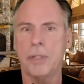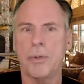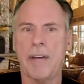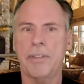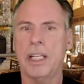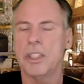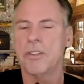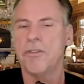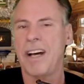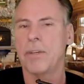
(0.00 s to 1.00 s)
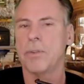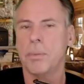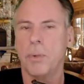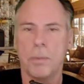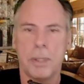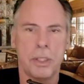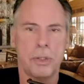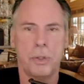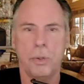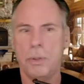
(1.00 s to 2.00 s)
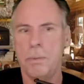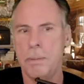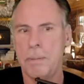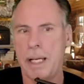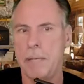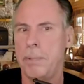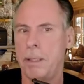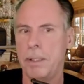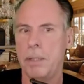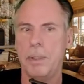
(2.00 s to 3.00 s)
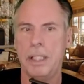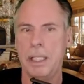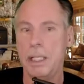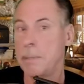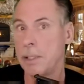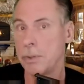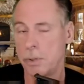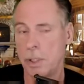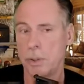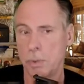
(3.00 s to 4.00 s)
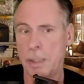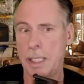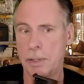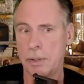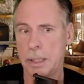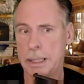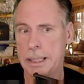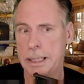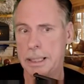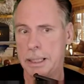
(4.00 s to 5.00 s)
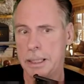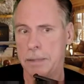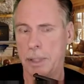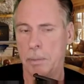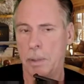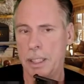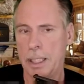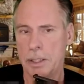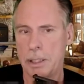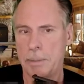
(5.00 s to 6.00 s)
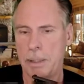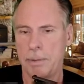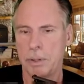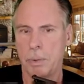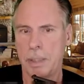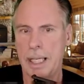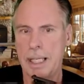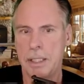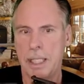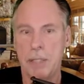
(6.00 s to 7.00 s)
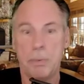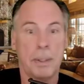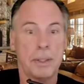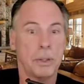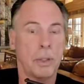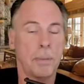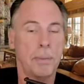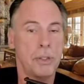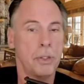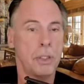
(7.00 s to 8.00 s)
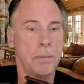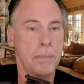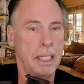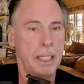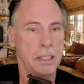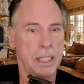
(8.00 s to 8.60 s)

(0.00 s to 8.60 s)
drafting his final report, which is due to be made public within about 6 weeks. Rewind, in September 2018, President Trump issued an immediate